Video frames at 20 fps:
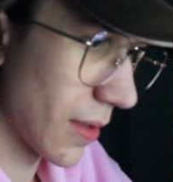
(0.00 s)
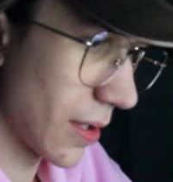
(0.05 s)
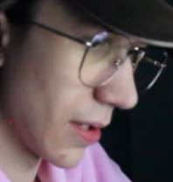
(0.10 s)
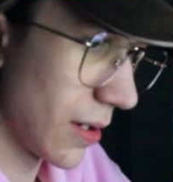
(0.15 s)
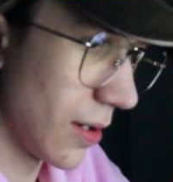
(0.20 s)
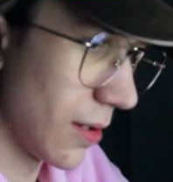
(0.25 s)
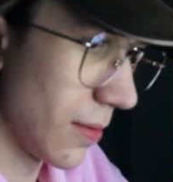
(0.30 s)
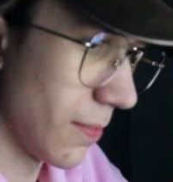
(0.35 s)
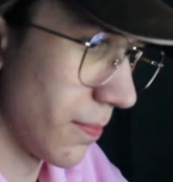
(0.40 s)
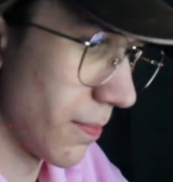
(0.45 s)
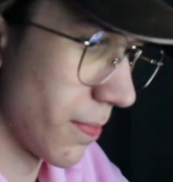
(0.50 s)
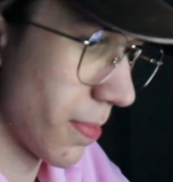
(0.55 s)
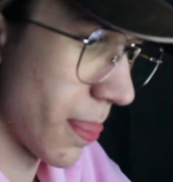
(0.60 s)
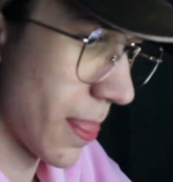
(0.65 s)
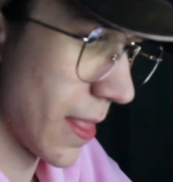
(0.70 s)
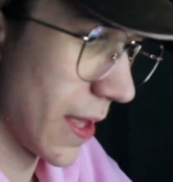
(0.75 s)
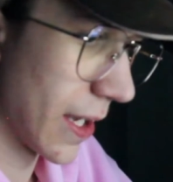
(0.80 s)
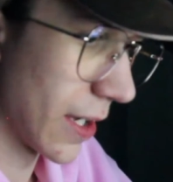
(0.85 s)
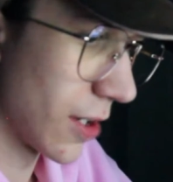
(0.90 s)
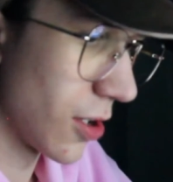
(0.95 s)
um,
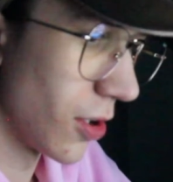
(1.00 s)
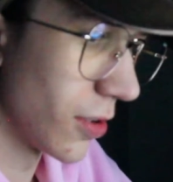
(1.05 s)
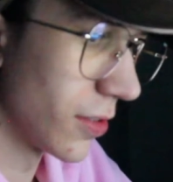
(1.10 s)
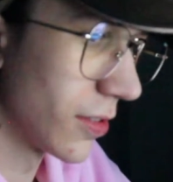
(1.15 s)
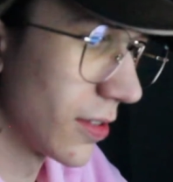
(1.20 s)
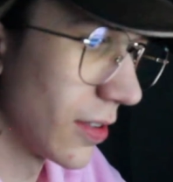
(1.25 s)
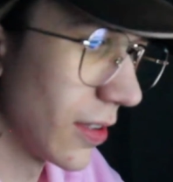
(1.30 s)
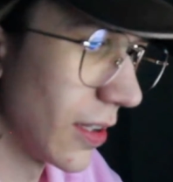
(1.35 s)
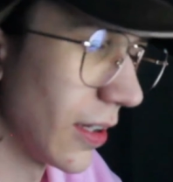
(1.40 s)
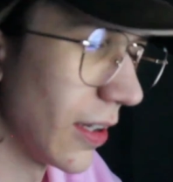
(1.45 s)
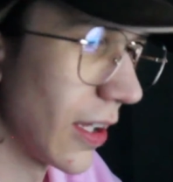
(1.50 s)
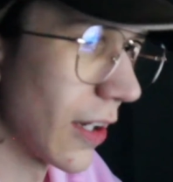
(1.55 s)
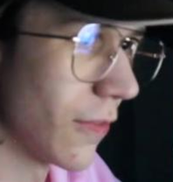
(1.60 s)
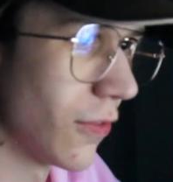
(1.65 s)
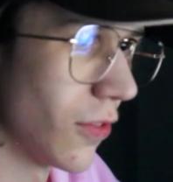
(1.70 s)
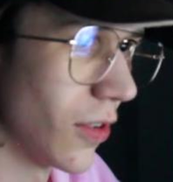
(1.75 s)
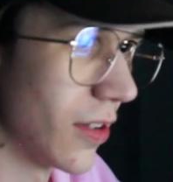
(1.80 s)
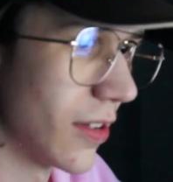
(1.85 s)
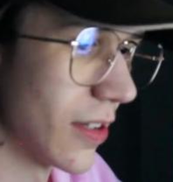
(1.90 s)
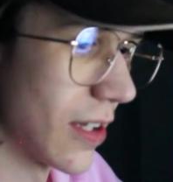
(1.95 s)
it constantly, like
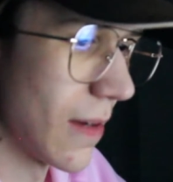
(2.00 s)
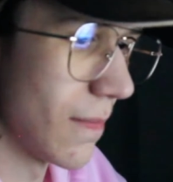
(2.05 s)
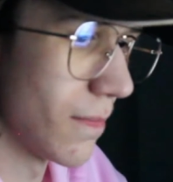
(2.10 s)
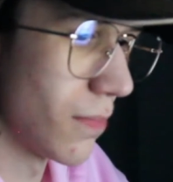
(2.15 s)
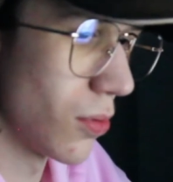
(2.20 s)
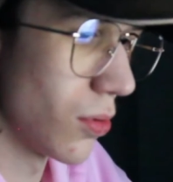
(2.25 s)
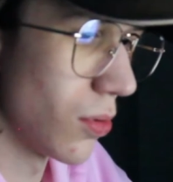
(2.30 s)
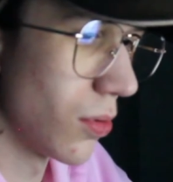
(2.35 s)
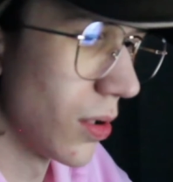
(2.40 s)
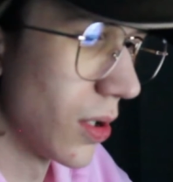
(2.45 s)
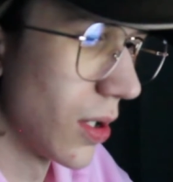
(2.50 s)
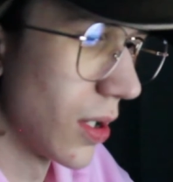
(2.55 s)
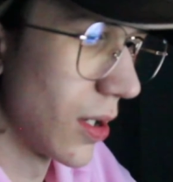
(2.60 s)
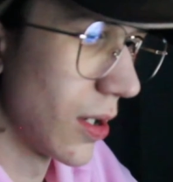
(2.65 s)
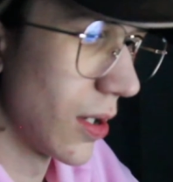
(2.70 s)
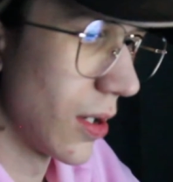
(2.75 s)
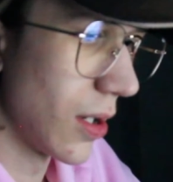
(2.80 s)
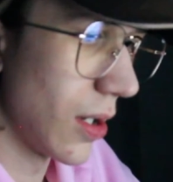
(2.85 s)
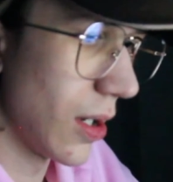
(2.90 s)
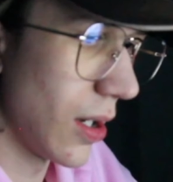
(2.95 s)
for example,
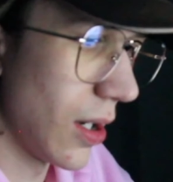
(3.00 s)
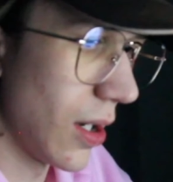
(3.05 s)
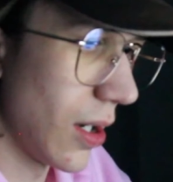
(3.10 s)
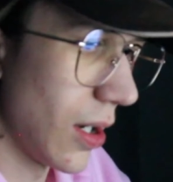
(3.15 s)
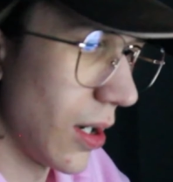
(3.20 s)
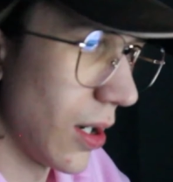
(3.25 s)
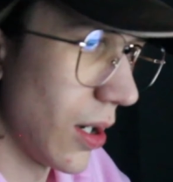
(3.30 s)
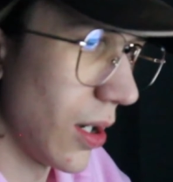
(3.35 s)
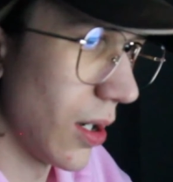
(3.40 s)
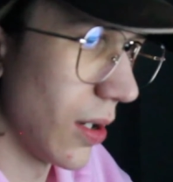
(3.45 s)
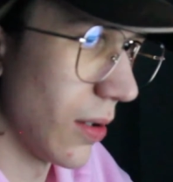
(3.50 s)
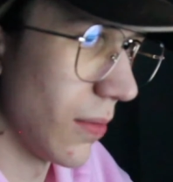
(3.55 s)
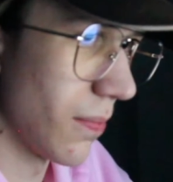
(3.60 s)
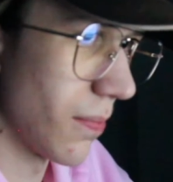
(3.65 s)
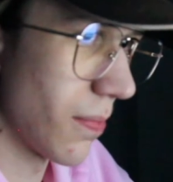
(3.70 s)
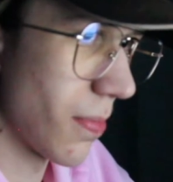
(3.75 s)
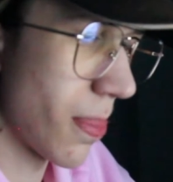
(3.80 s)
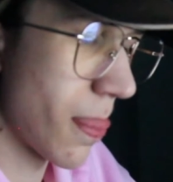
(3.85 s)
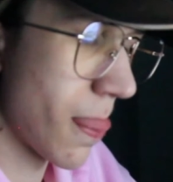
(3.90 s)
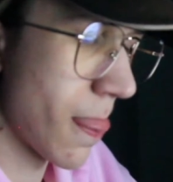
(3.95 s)
uh,
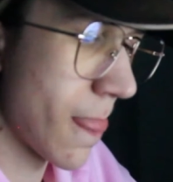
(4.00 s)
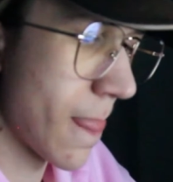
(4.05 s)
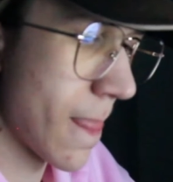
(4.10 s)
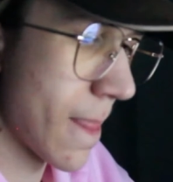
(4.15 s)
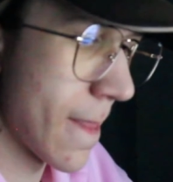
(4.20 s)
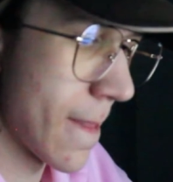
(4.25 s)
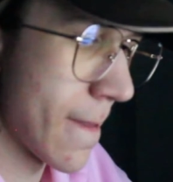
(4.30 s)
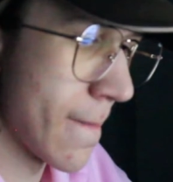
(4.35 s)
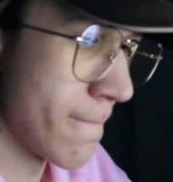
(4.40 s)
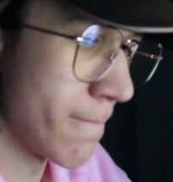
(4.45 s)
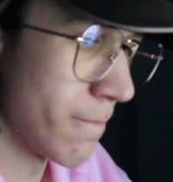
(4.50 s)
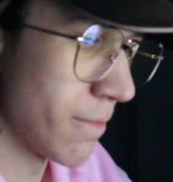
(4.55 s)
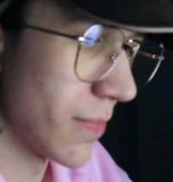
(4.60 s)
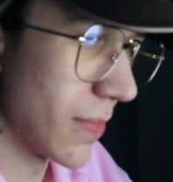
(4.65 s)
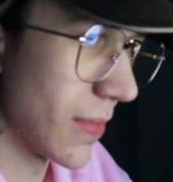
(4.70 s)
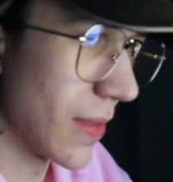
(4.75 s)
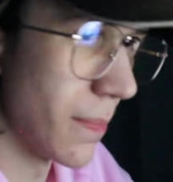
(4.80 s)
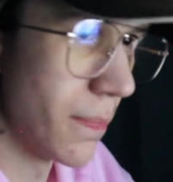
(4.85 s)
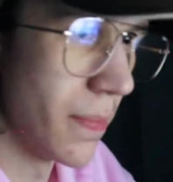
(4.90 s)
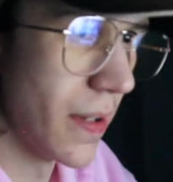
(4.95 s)

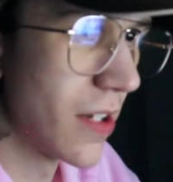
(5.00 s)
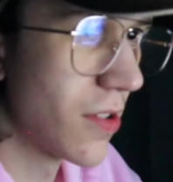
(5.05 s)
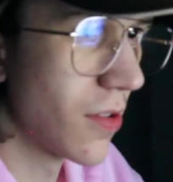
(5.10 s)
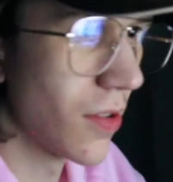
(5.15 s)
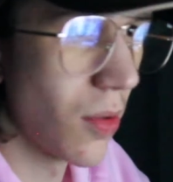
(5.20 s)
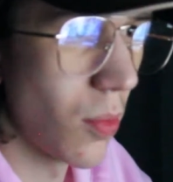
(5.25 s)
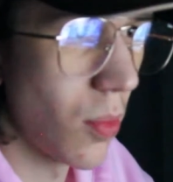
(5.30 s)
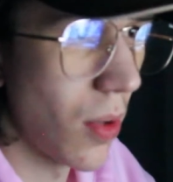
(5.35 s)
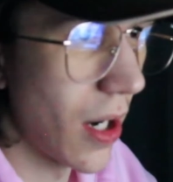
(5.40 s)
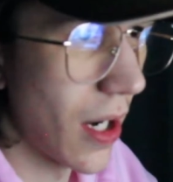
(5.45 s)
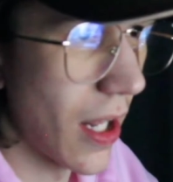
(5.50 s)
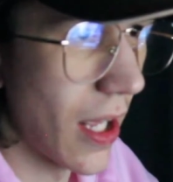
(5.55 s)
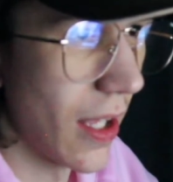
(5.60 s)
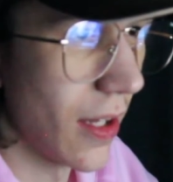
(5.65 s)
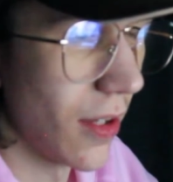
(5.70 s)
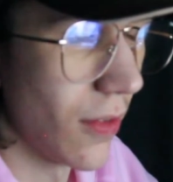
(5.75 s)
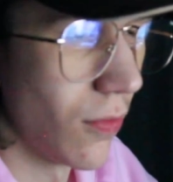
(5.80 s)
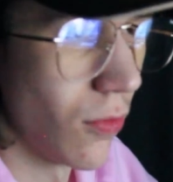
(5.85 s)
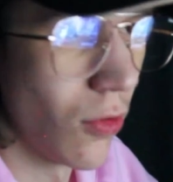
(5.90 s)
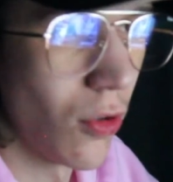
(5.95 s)
the bitch with the white hair,
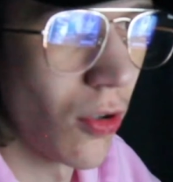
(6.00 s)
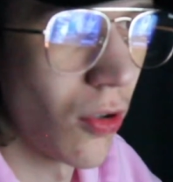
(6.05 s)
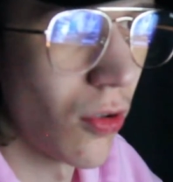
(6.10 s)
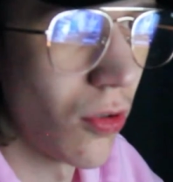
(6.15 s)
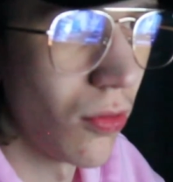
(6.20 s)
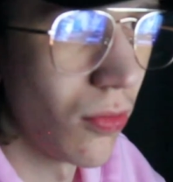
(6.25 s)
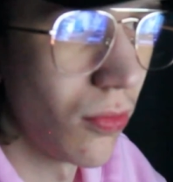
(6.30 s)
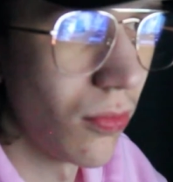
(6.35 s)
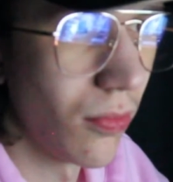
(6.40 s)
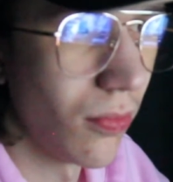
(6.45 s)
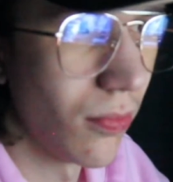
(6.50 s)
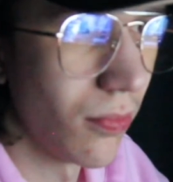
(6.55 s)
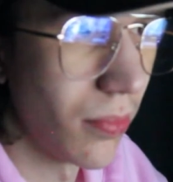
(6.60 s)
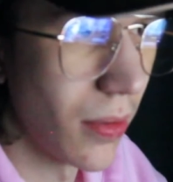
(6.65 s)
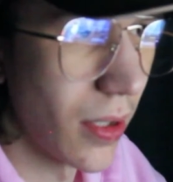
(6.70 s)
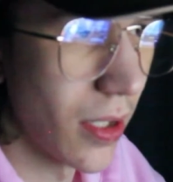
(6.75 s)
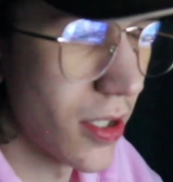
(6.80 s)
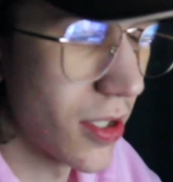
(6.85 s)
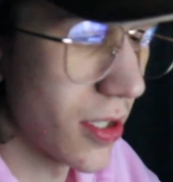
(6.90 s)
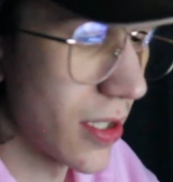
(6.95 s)
the royal
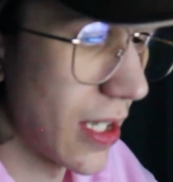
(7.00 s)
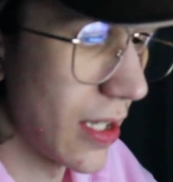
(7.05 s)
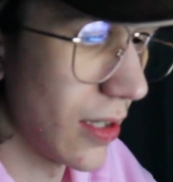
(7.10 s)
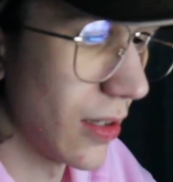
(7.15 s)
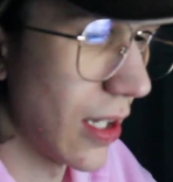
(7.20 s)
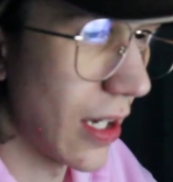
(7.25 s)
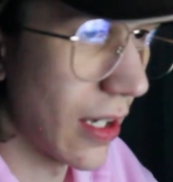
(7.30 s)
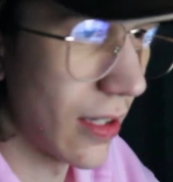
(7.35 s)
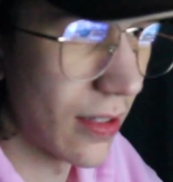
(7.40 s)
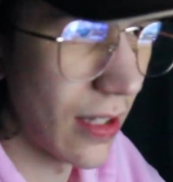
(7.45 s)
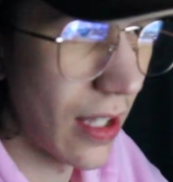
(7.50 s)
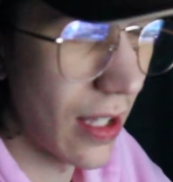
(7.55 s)
bitch that likes